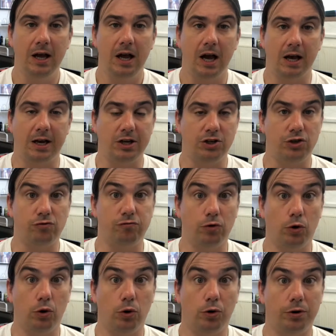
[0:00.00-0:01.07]
and then just
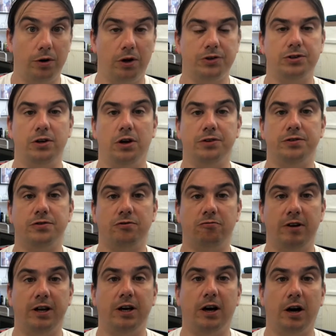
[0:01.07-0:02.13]
record lots and lots of
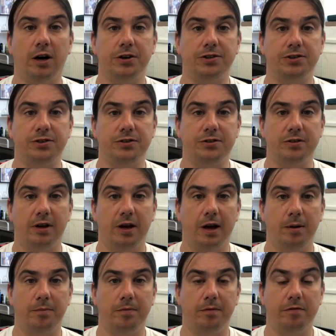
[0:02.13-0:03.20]
screencasts
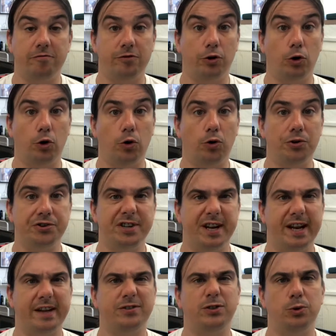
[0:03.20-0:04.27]
for a course, and
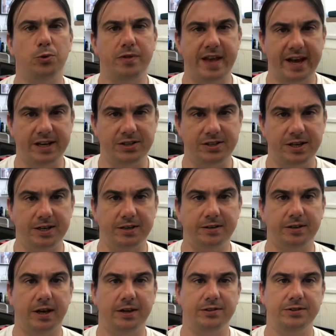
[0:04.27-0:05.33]
it has to do all the editing.
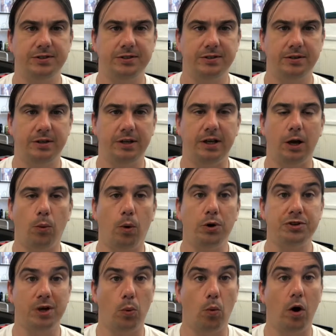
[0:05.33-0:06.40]
And whilst
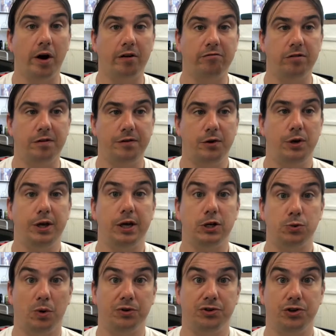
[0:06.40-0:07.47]
that worked for a few
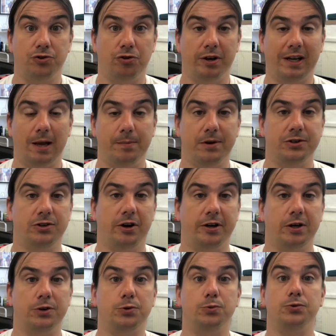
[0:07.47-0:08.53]
years, whilst I was trying to get my side
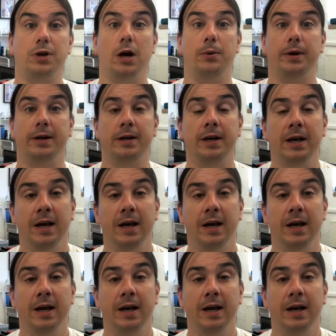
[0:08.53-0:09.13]
hustles going,